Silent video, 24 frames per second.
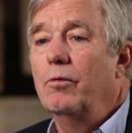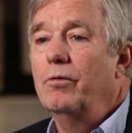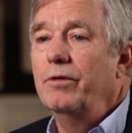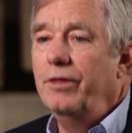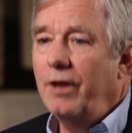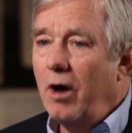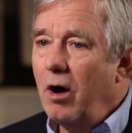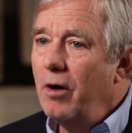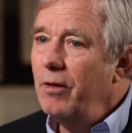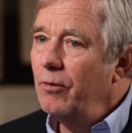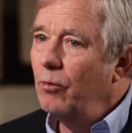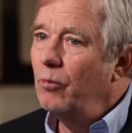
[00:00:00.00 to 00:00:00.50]

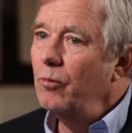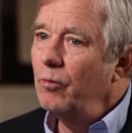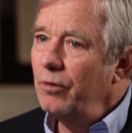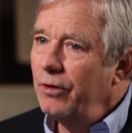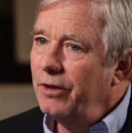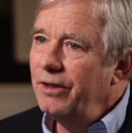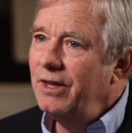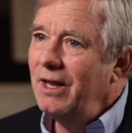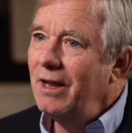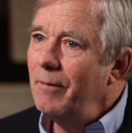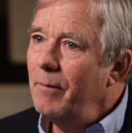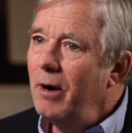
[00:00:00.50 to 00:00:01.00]
uh,
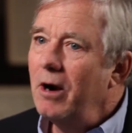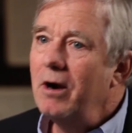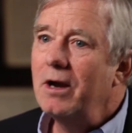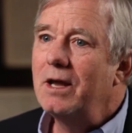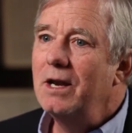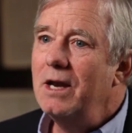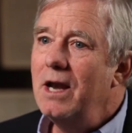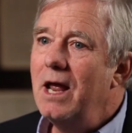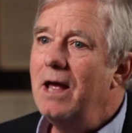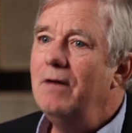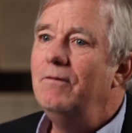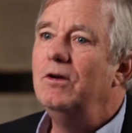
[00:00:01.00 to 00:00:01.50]
the American
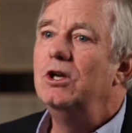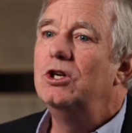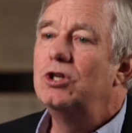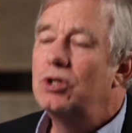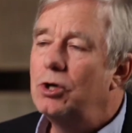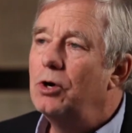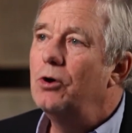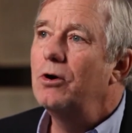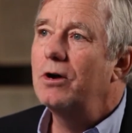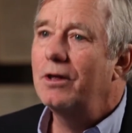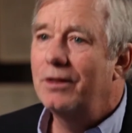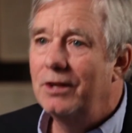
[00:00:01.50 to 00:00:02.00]
Navy
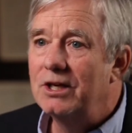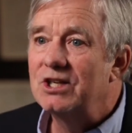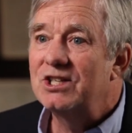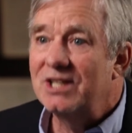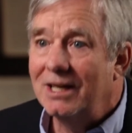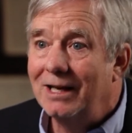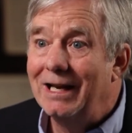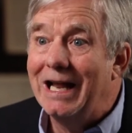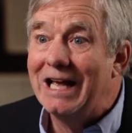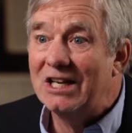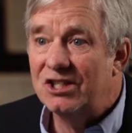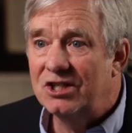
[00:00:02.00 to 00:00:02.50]
took this
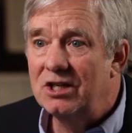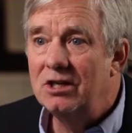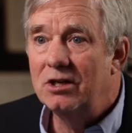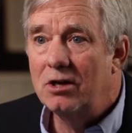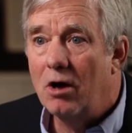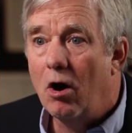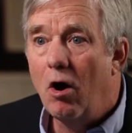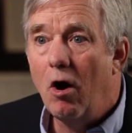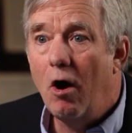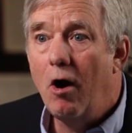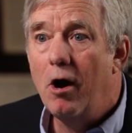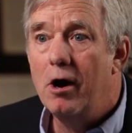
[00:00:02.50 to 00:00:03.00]
lesson to
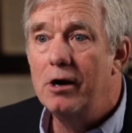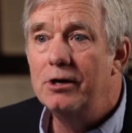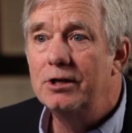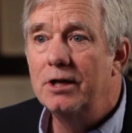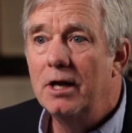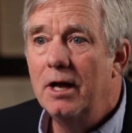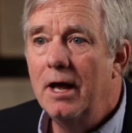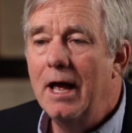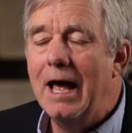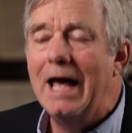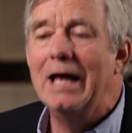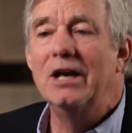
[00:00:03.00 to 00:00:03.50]
heart
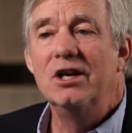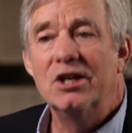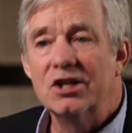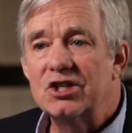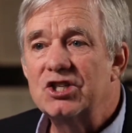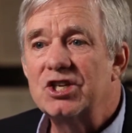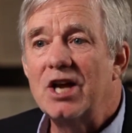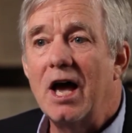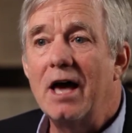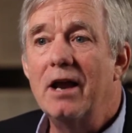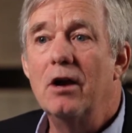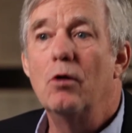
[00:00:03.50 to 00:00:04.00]
and
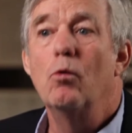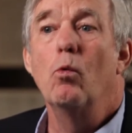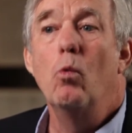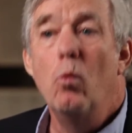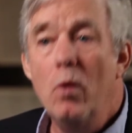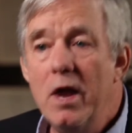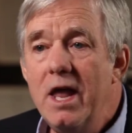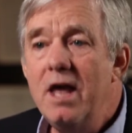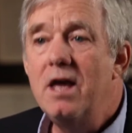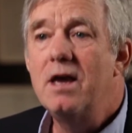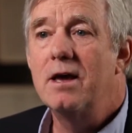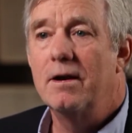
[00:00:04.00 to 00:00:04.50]
decided
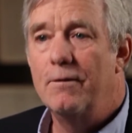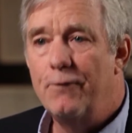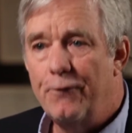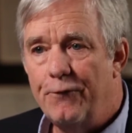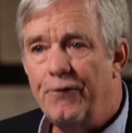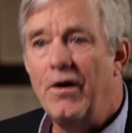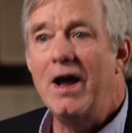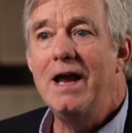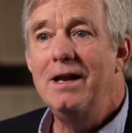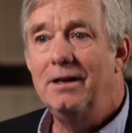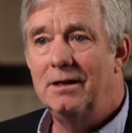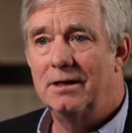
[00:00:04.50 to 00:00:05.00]
we could
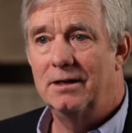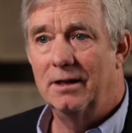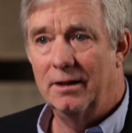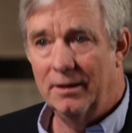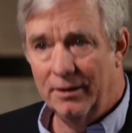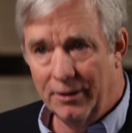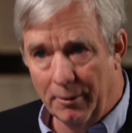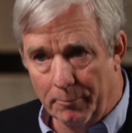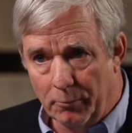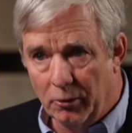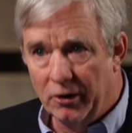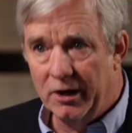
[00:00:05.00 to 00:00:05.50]
fight
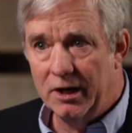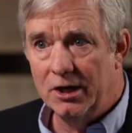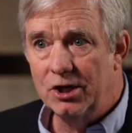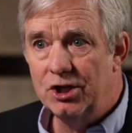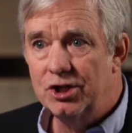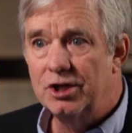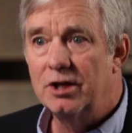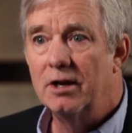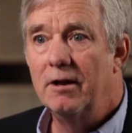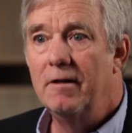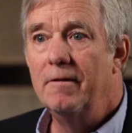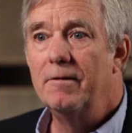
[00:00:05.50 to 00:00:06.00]
the
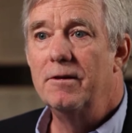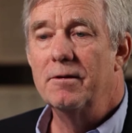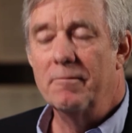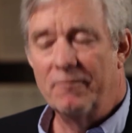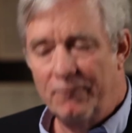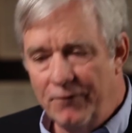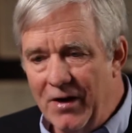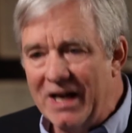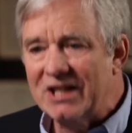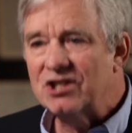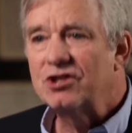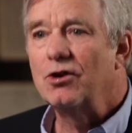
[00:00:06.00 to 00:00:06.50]
British
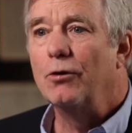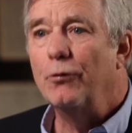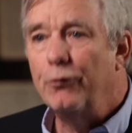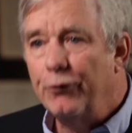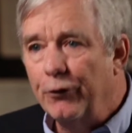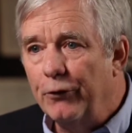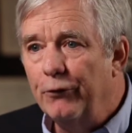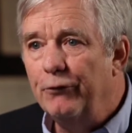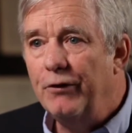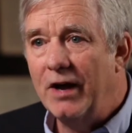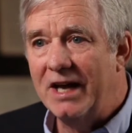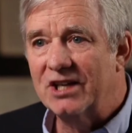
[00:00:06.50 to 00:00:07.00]
vessel for
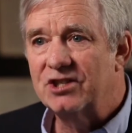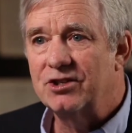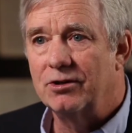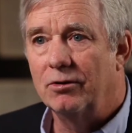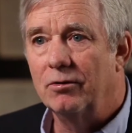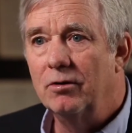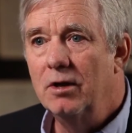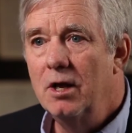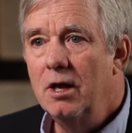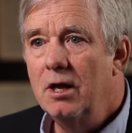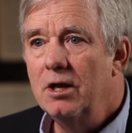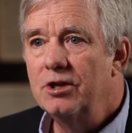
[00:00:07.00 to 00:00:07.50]
vessel
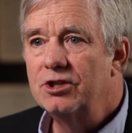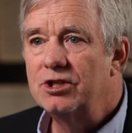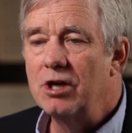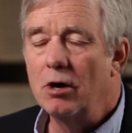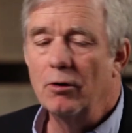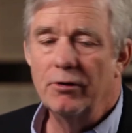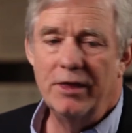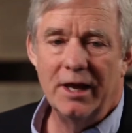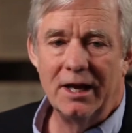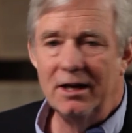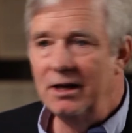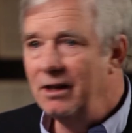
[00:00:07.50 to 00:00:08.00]
so
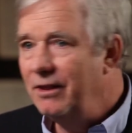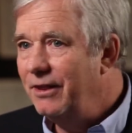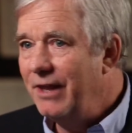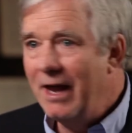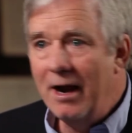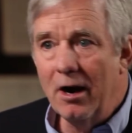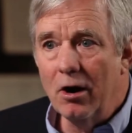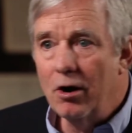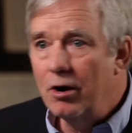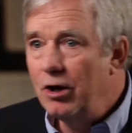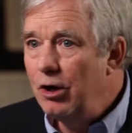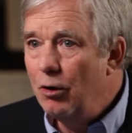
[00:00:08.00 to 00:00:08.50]
that
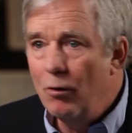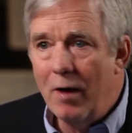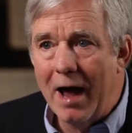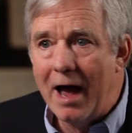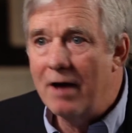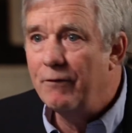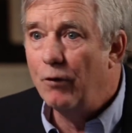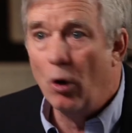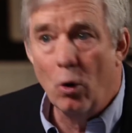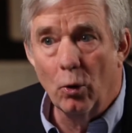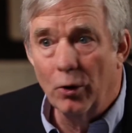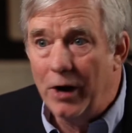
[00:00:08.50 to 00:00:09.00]
there you have
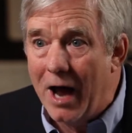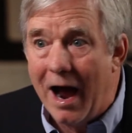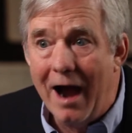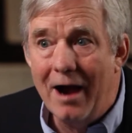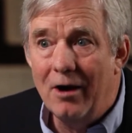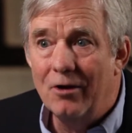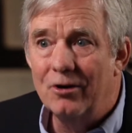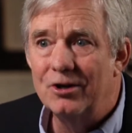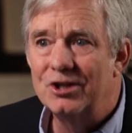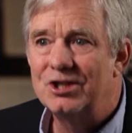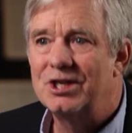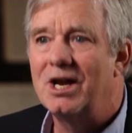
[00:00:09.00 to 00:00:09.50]
old
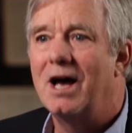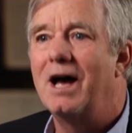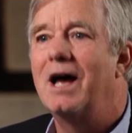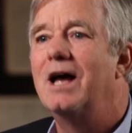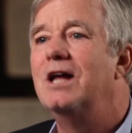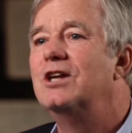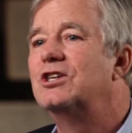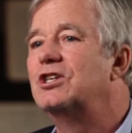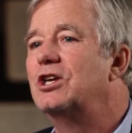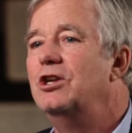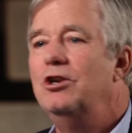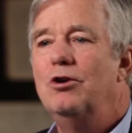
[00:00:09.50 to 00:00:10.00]

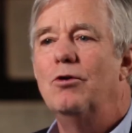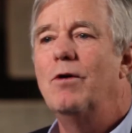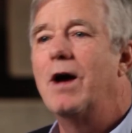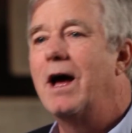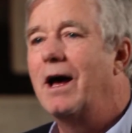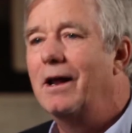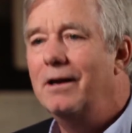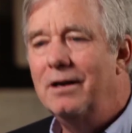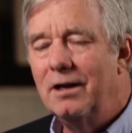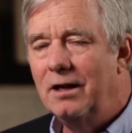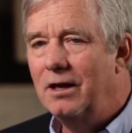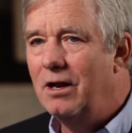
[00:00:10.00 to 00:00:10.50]
ironsides and you
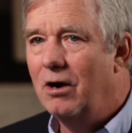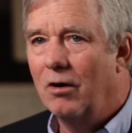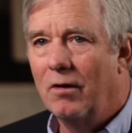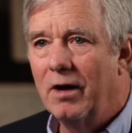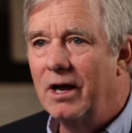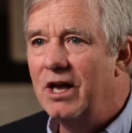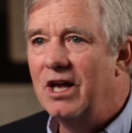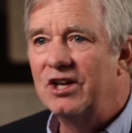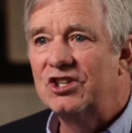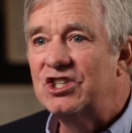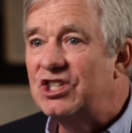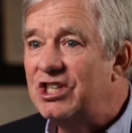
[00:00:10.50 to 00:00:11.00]
had you know
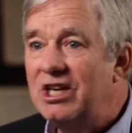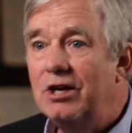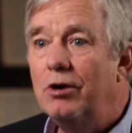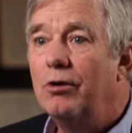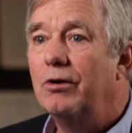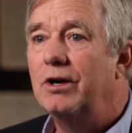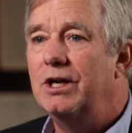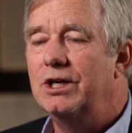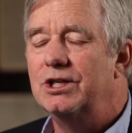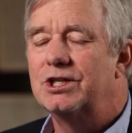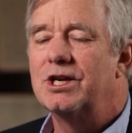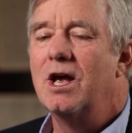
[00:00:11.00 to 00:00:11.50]
a,
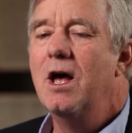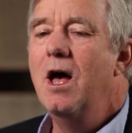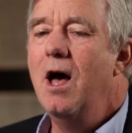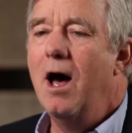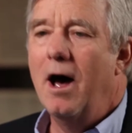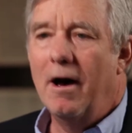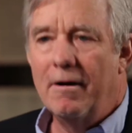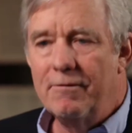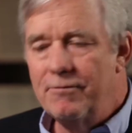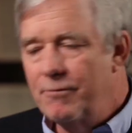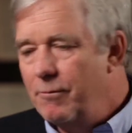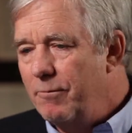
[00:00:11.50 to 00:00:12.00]
series
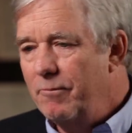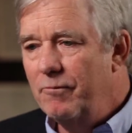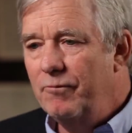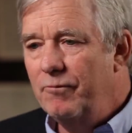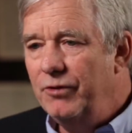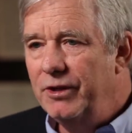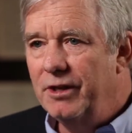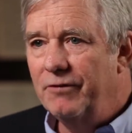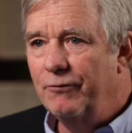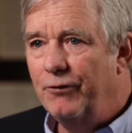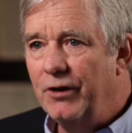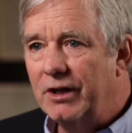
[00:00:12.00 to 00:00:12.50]
of
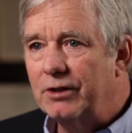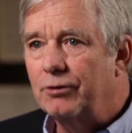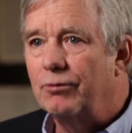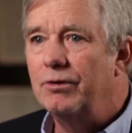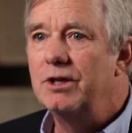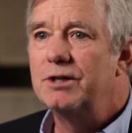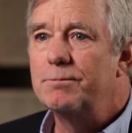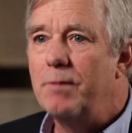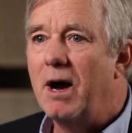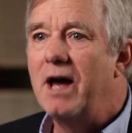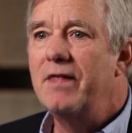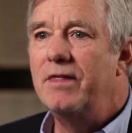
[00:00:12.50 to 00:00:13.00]
victories
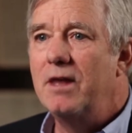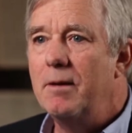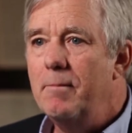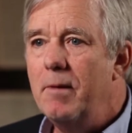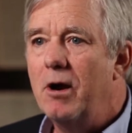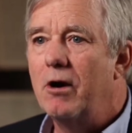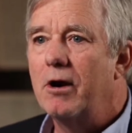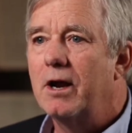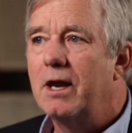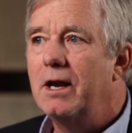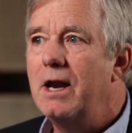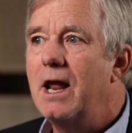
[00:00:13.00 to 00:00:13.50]
by the
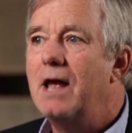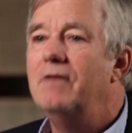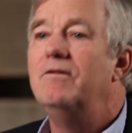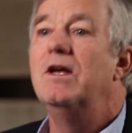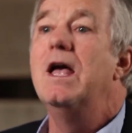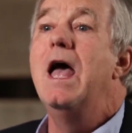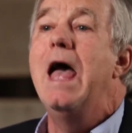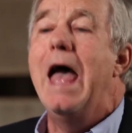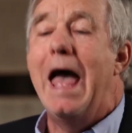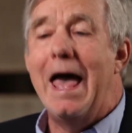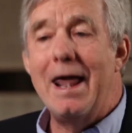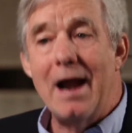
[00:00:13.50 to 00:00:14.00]
american navy
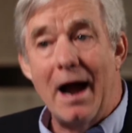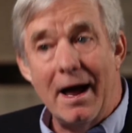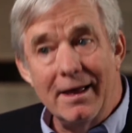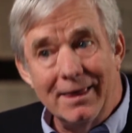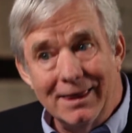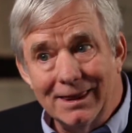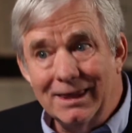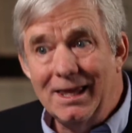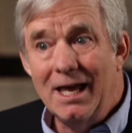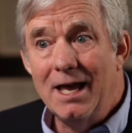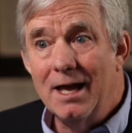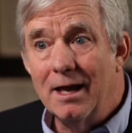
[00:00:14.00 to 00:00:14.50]
and i
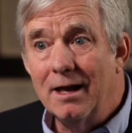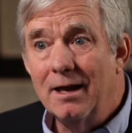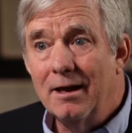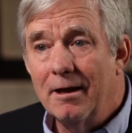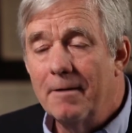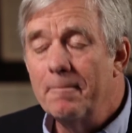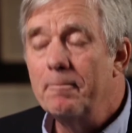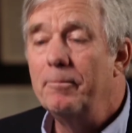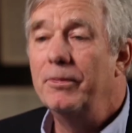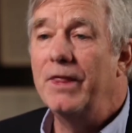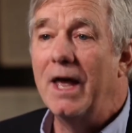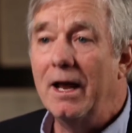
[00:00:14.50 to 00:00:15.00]
think
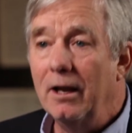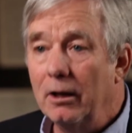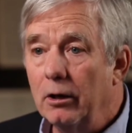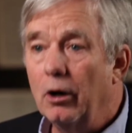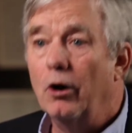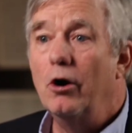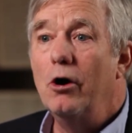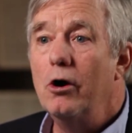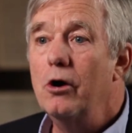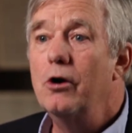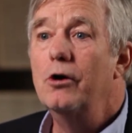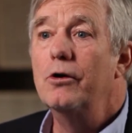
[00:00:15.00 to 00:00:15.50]
they
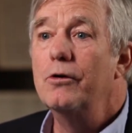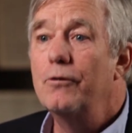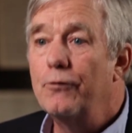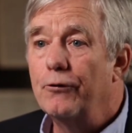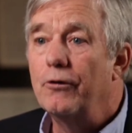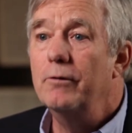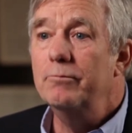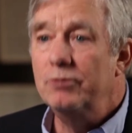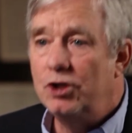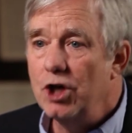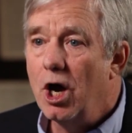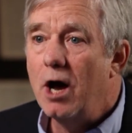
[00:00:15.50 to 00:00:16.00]
learned
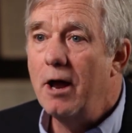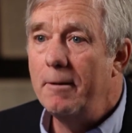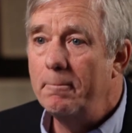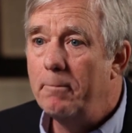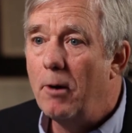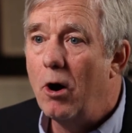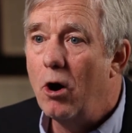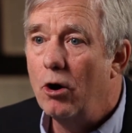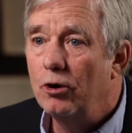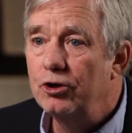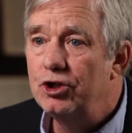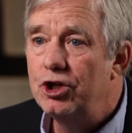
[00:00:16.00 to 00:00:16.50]
from John
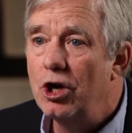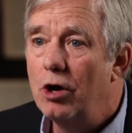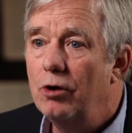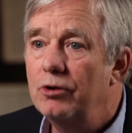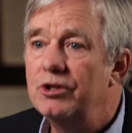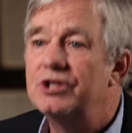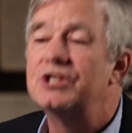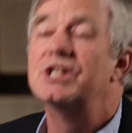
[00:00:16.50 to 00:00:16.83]
Paul Jones.